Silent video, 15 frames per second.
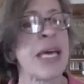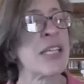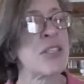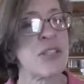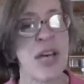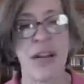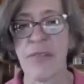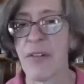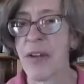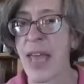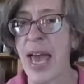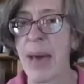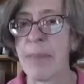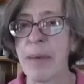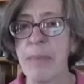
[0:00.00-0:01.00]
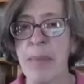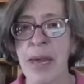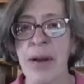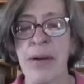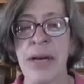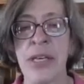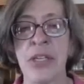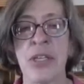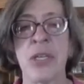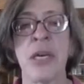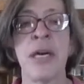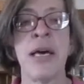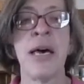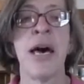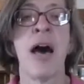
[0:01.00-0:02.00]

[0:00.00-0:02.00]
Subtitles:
It's not a very happy marriage.